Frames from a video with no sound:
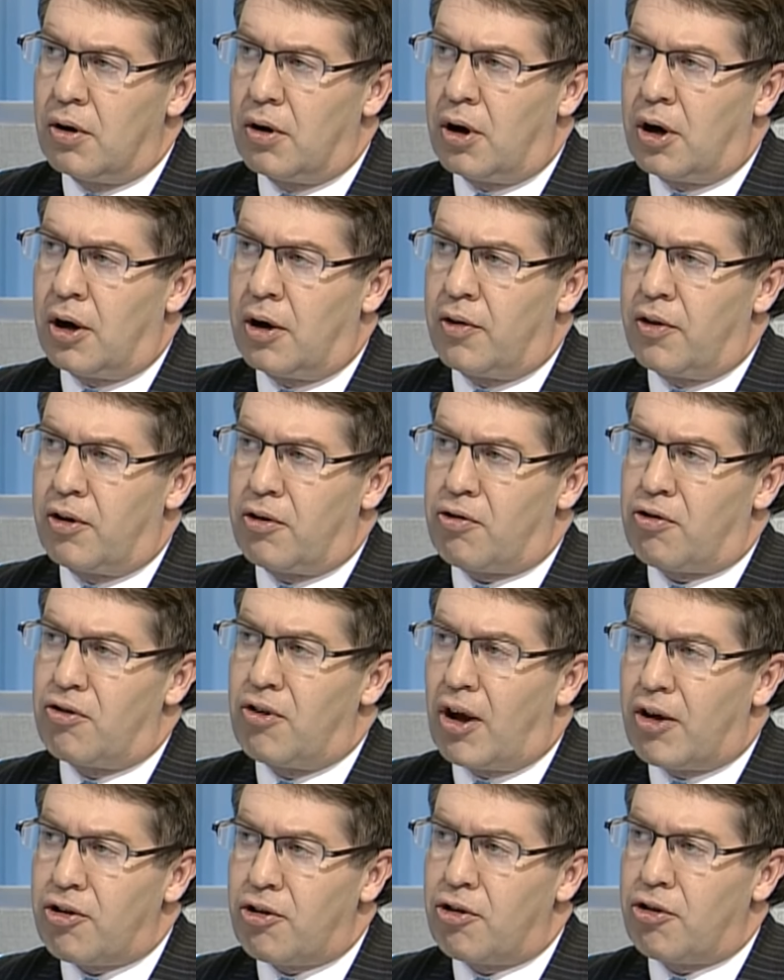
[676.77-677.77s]
that is
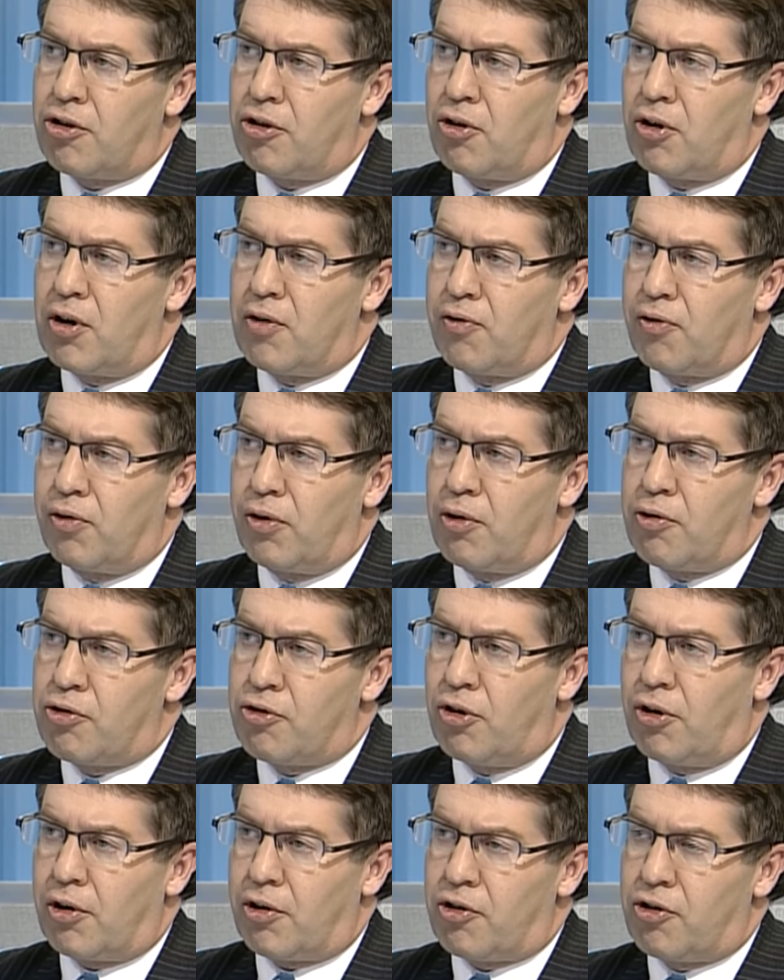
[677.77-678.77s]
necessary for those
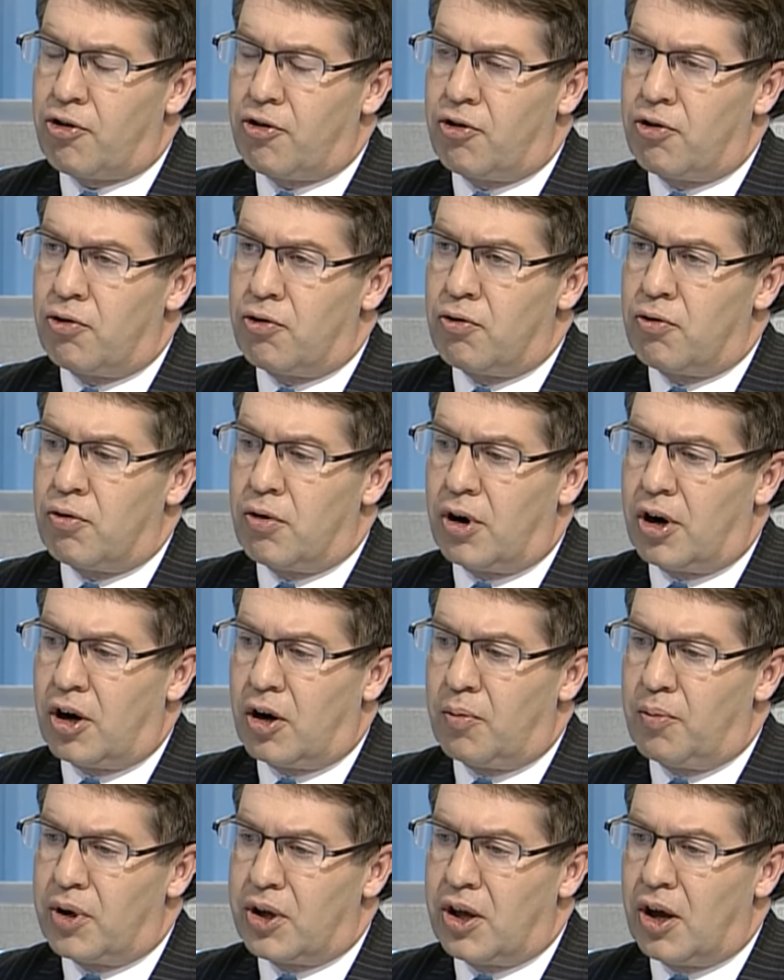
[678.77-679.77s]
talks
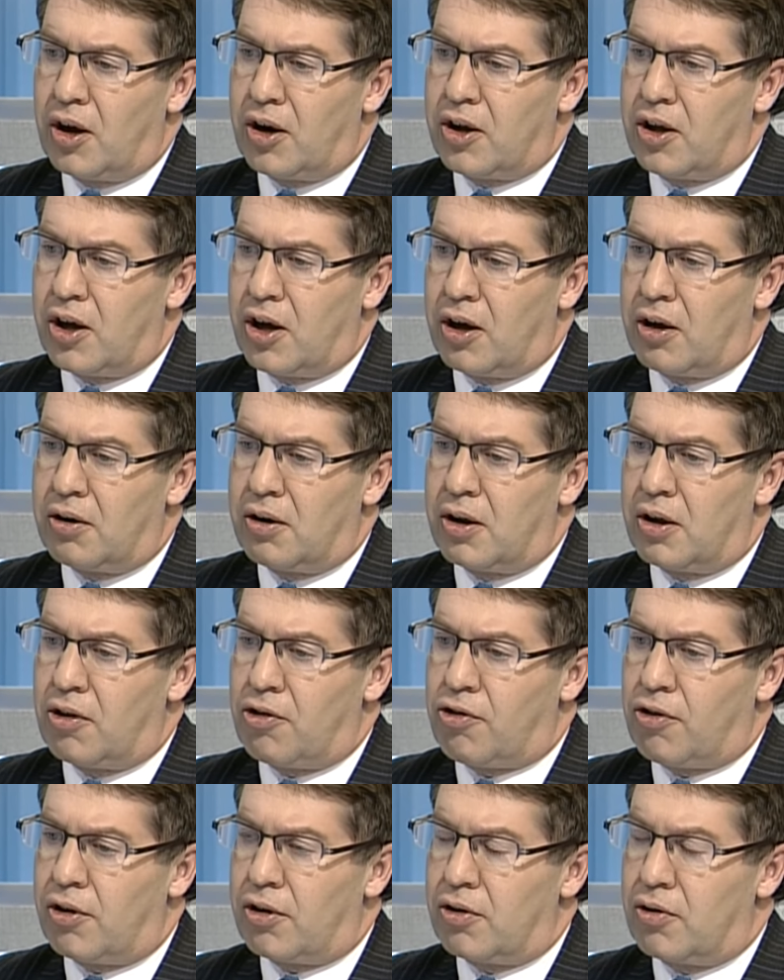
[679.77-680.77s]
to begin again
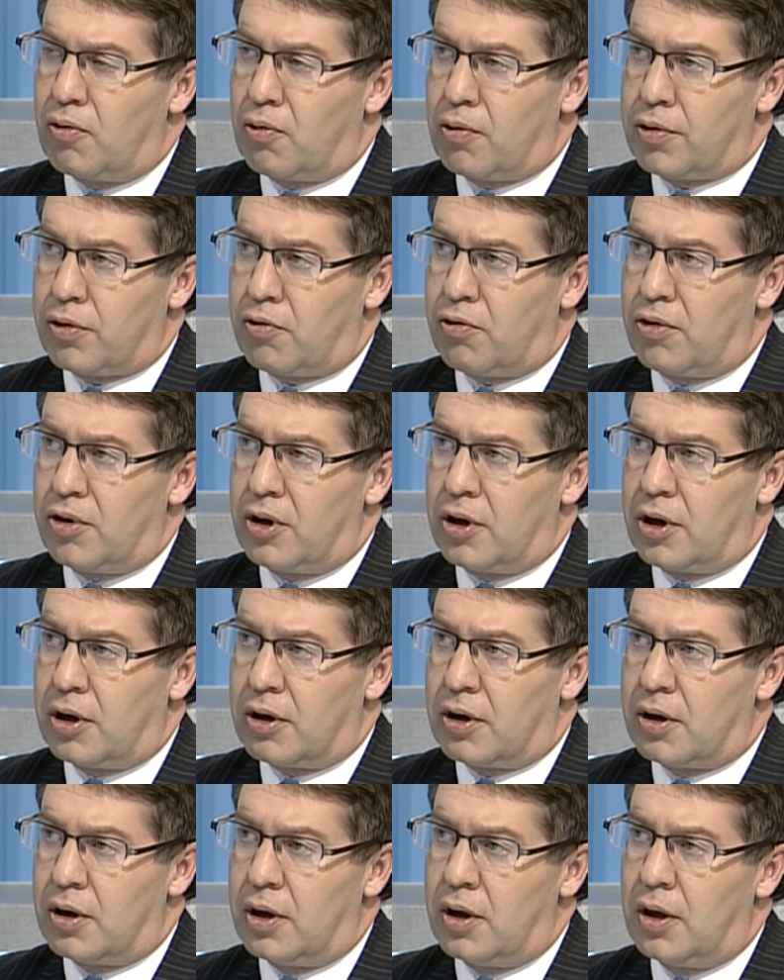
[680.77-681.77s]
is that North
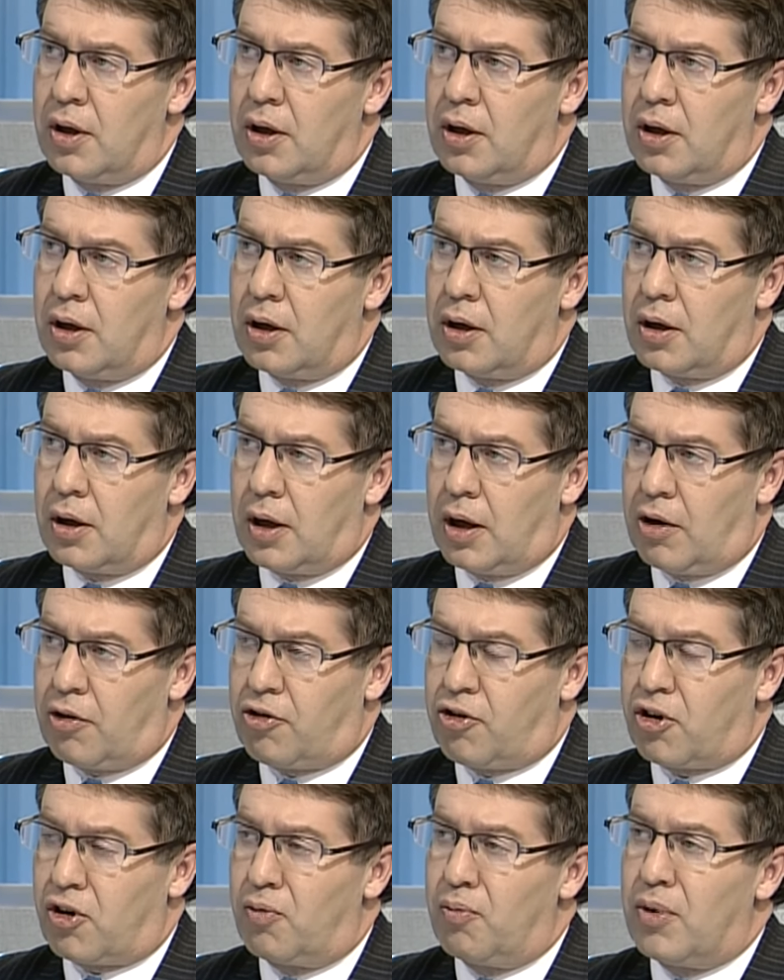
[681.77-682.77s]
Korea
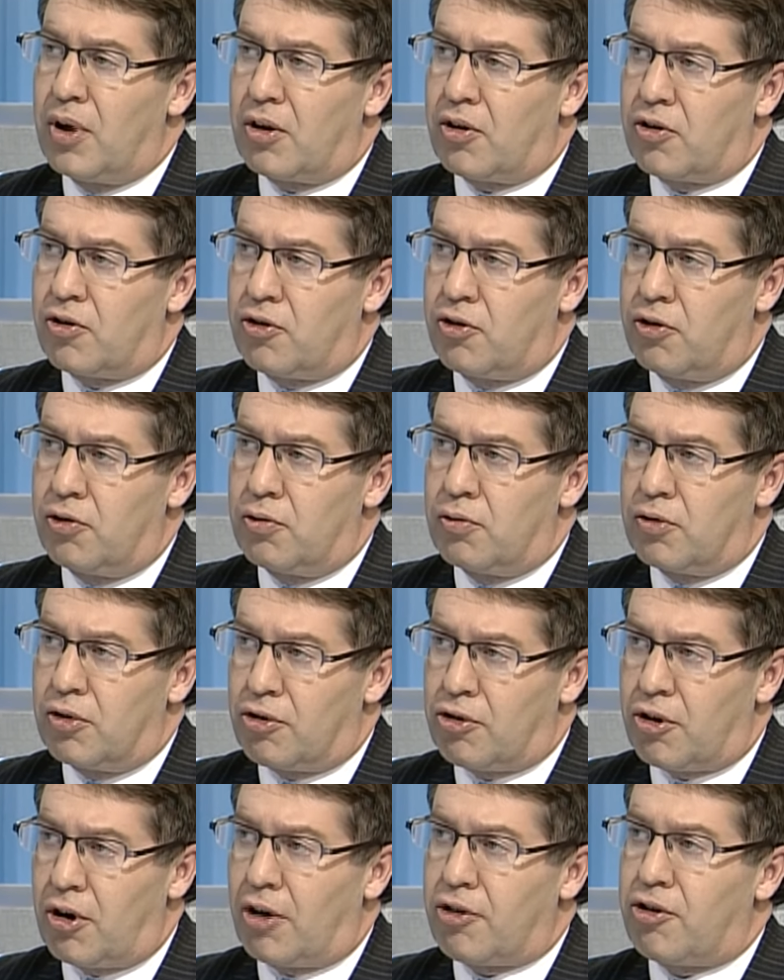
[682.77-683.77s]
has to commit to
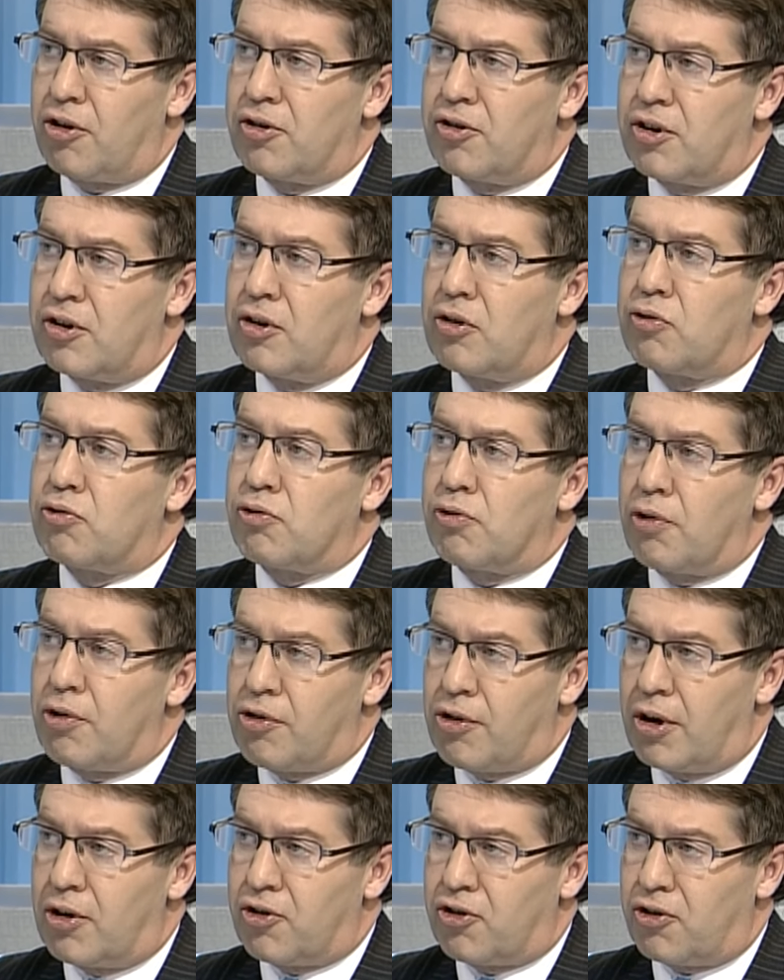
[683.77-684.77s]
discussing
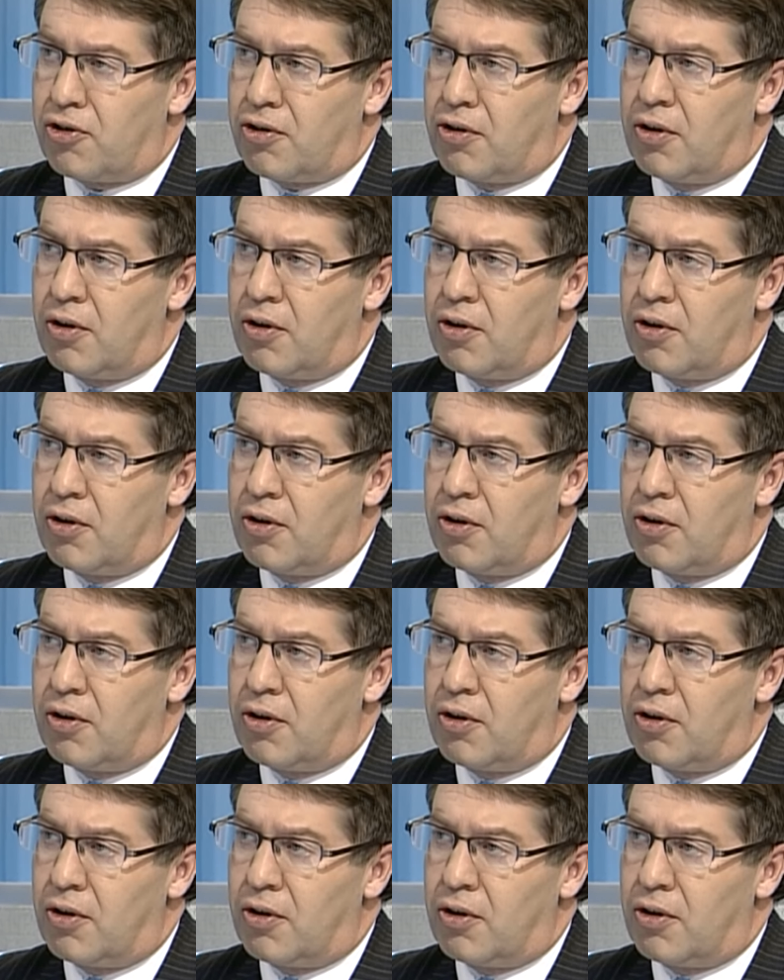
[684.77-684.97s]
denuclearization.